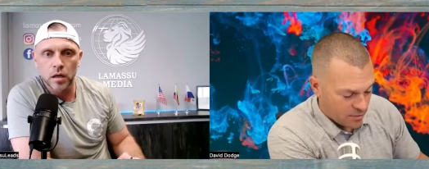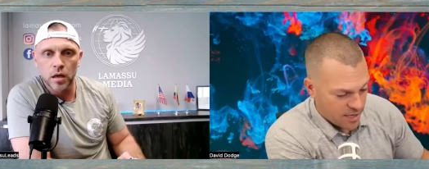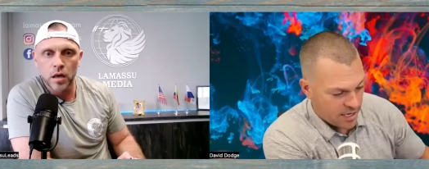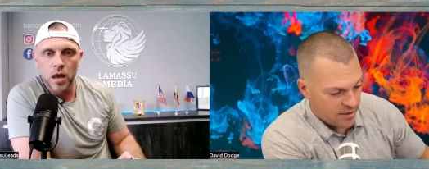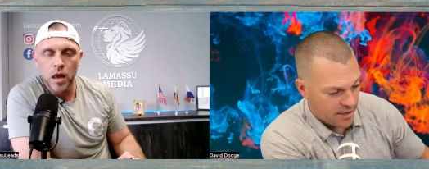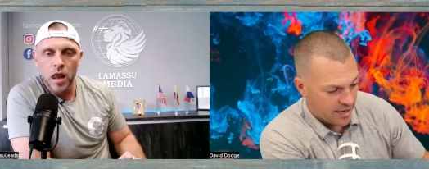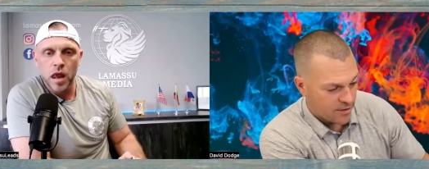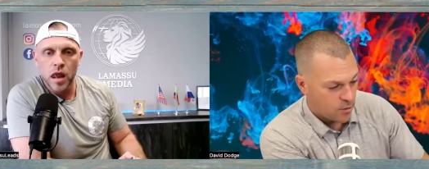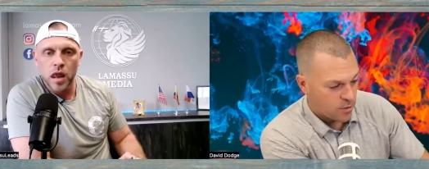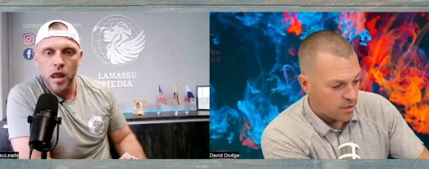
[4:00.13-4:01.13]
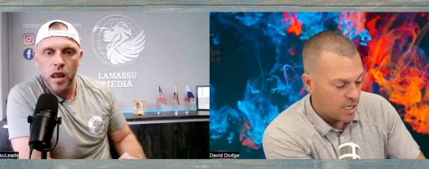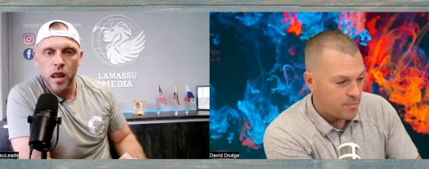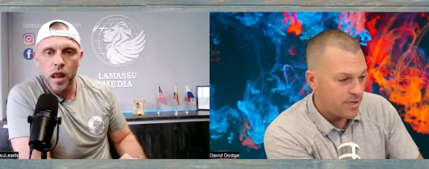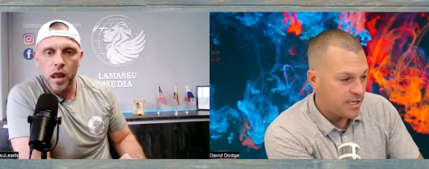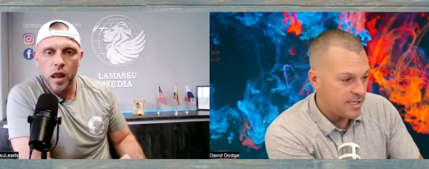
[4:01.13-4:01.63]
Speaker 1: there and or
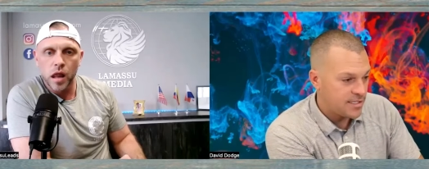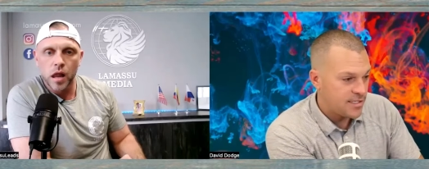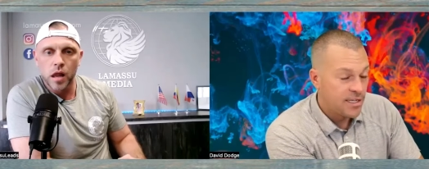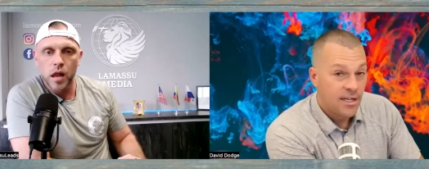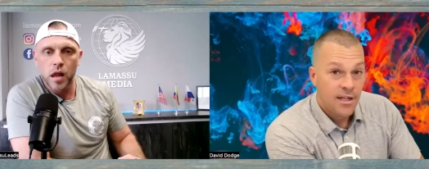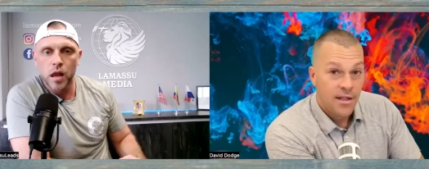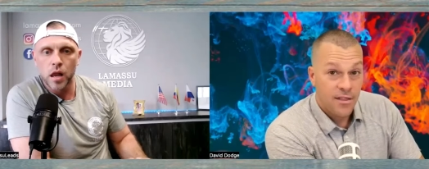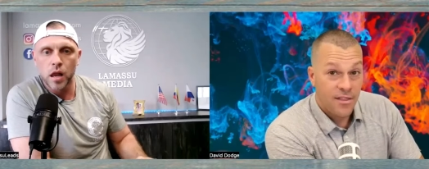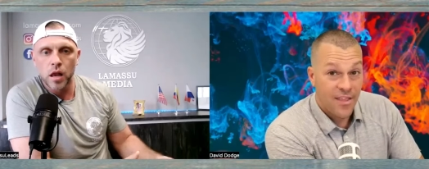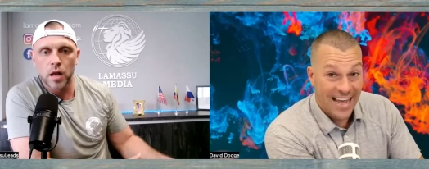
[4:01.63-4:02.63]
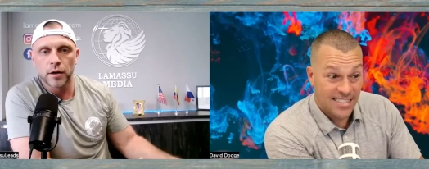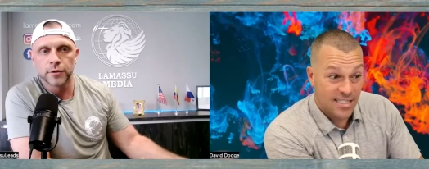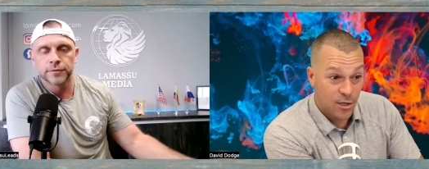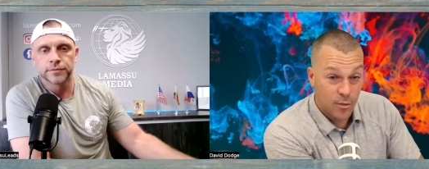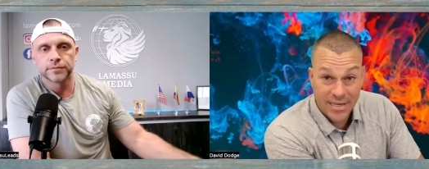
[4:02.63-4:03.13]
companies, that's
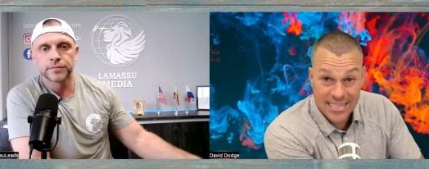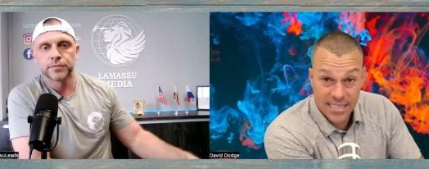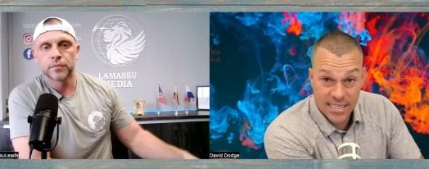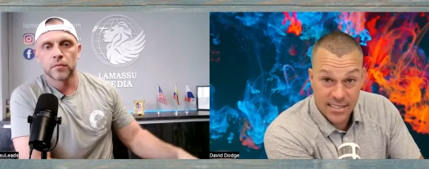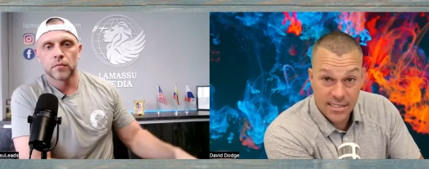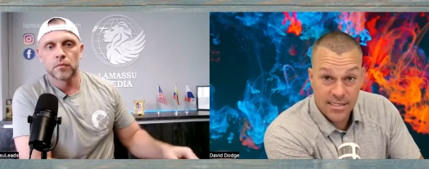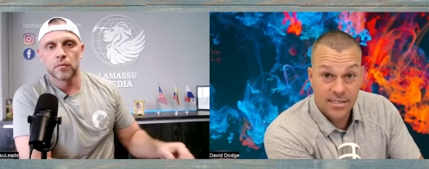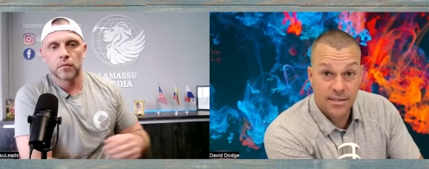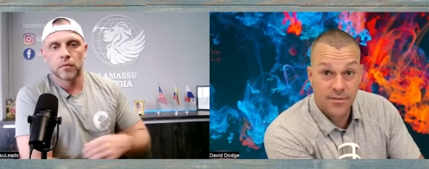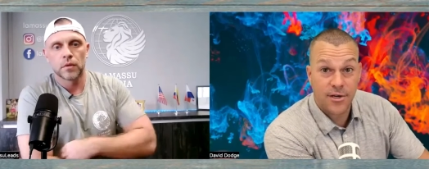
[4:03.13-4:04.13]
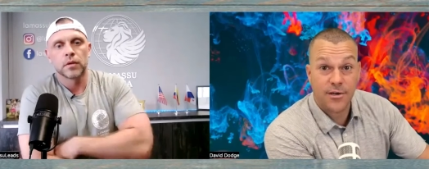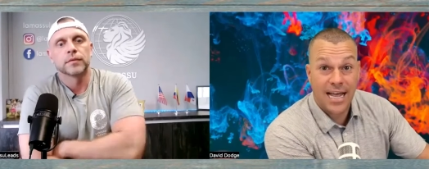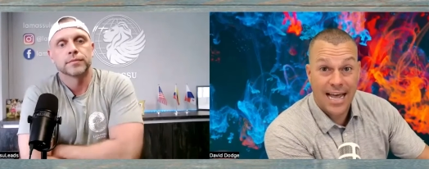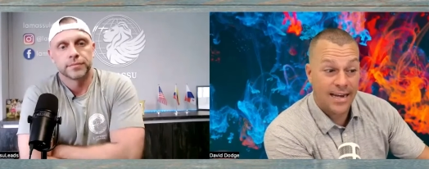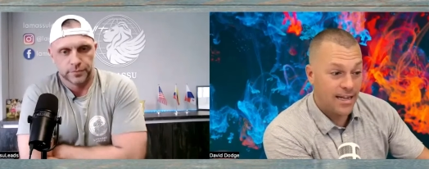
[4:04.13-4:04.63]
their business. They're
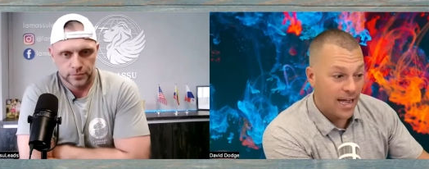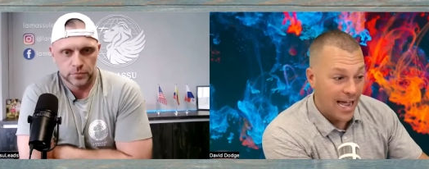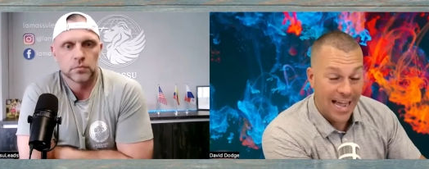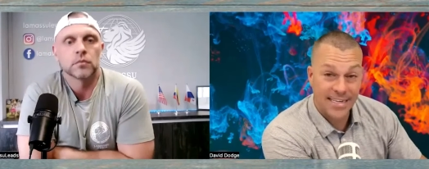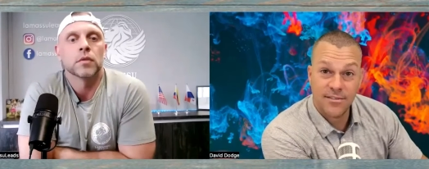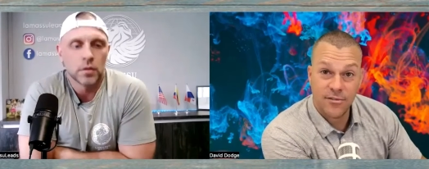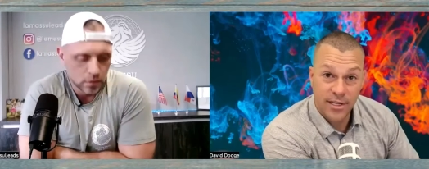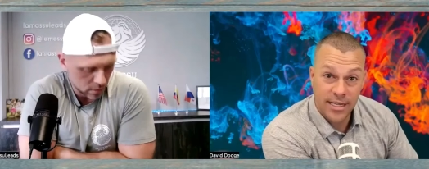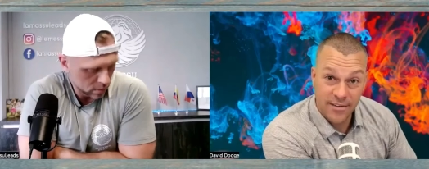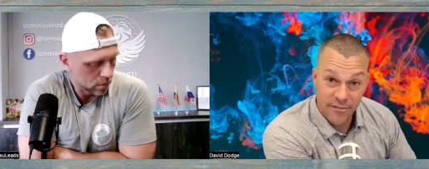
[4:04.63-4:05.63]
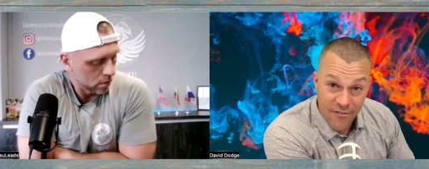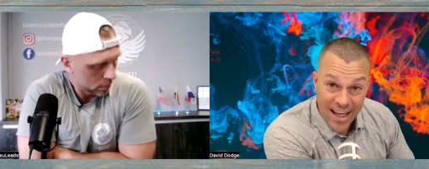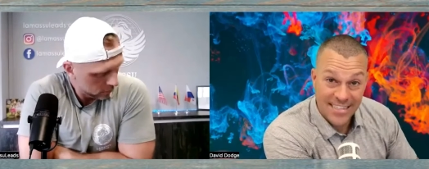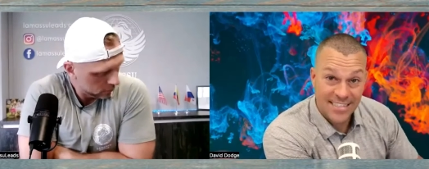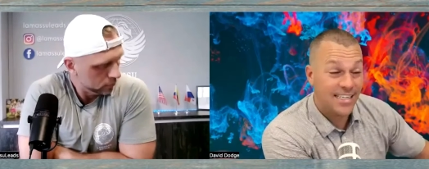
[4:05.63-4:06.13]
not actively
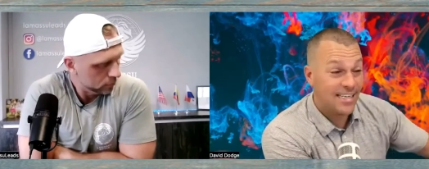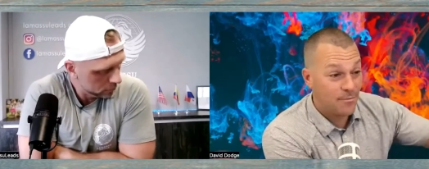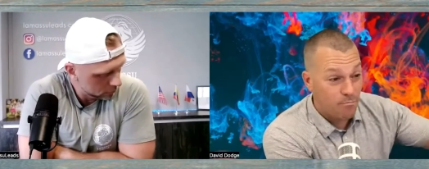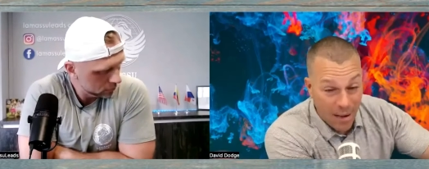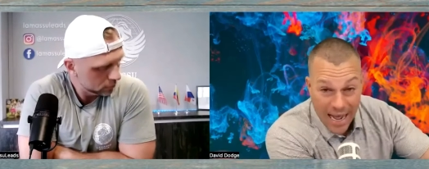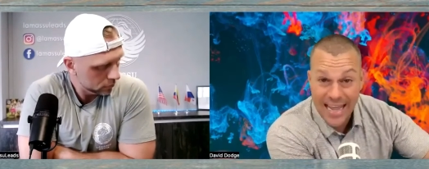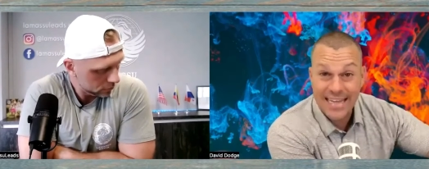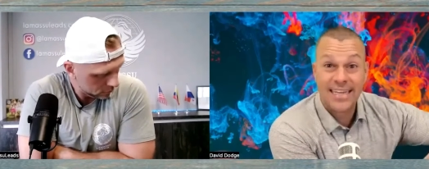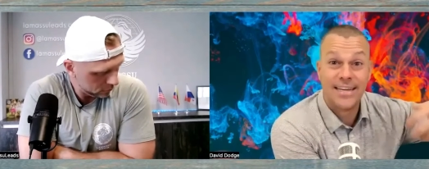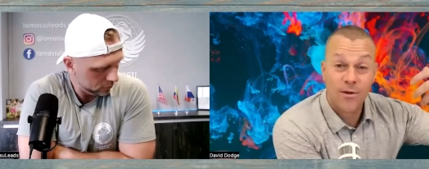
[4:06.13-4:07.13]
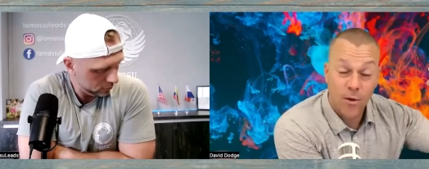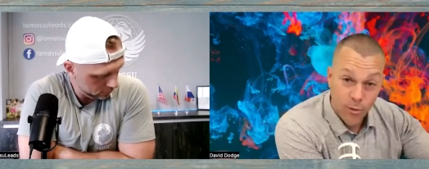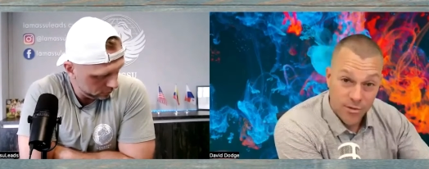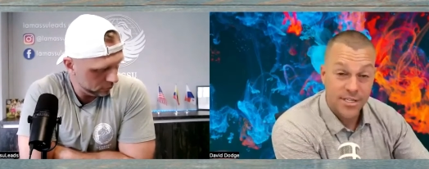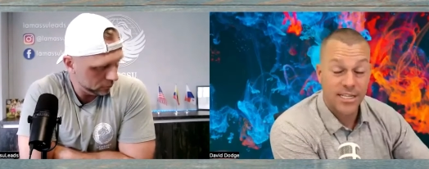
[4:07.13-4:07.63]
investing and buying and
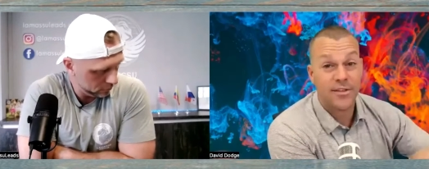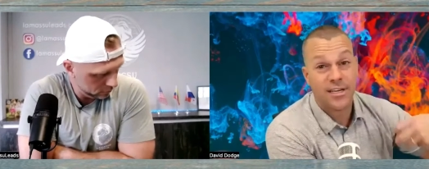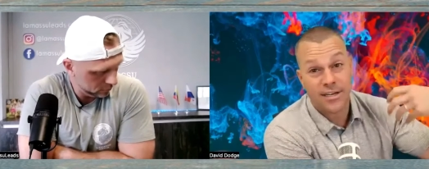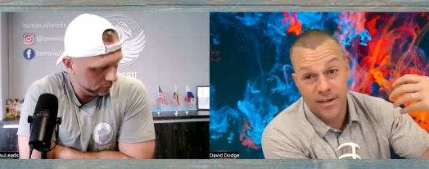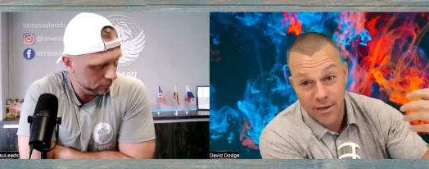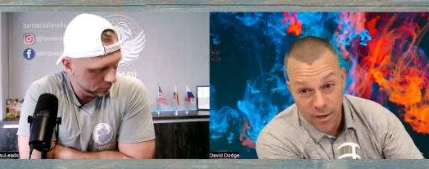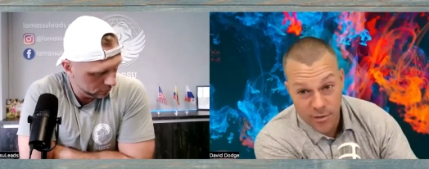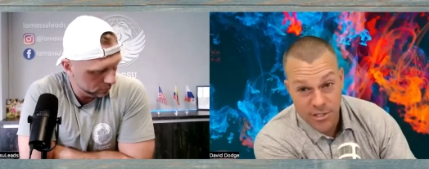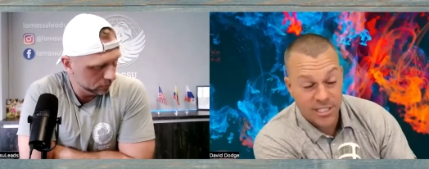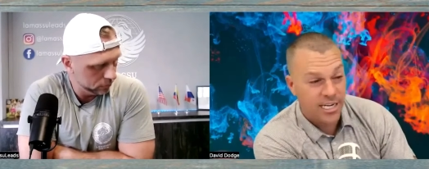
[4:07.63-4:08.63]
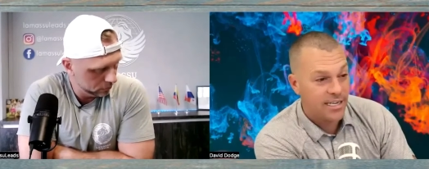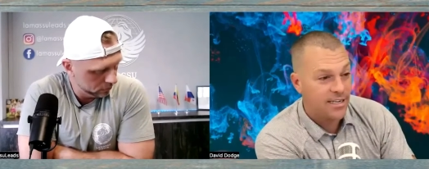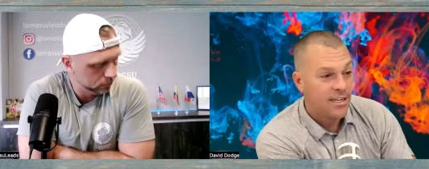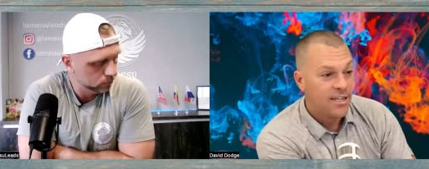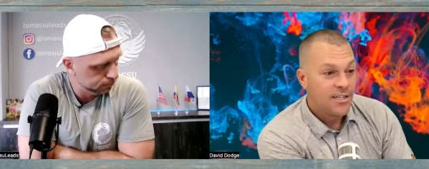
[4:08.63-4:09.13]
wholesaling and
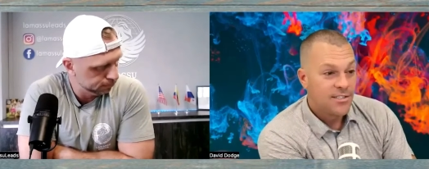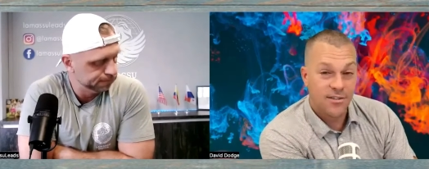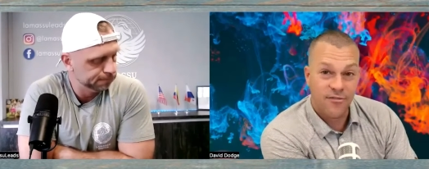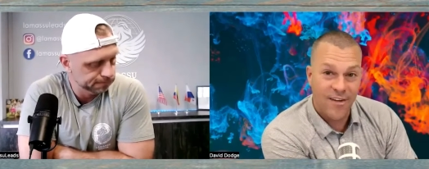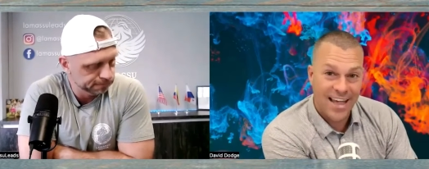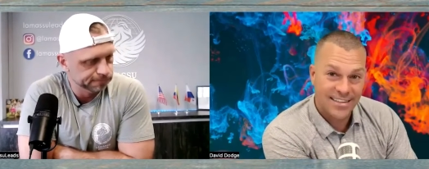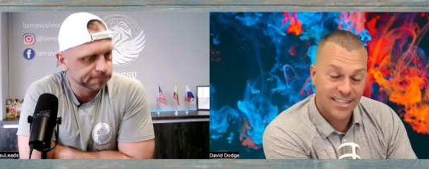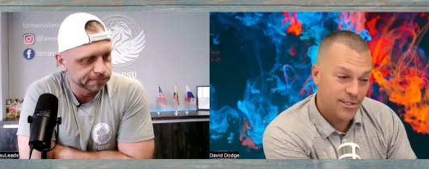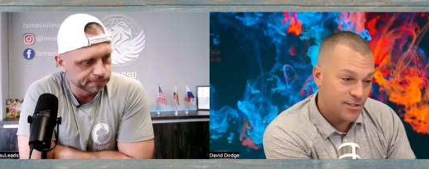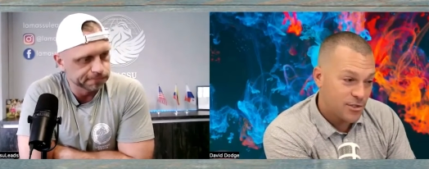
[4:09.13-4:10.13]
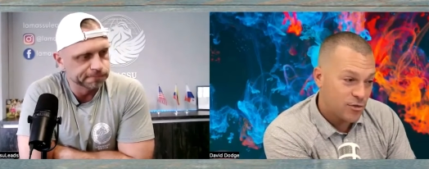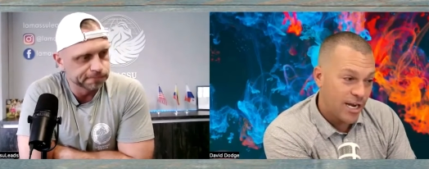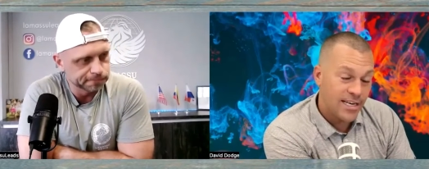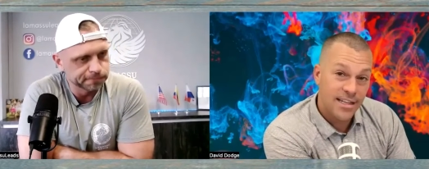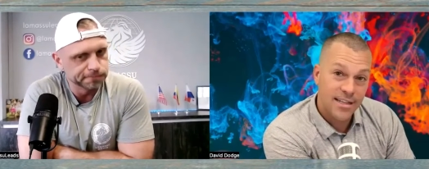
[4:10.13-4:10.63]
negotiating. So the fact that you're
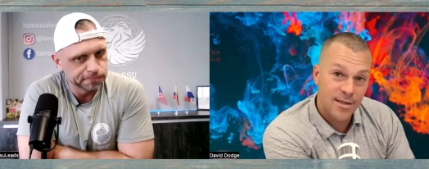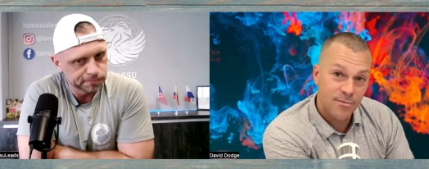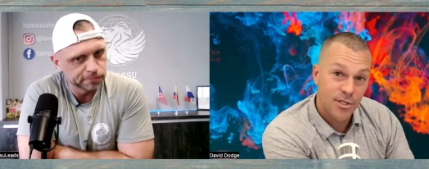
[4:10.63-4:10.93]
training them to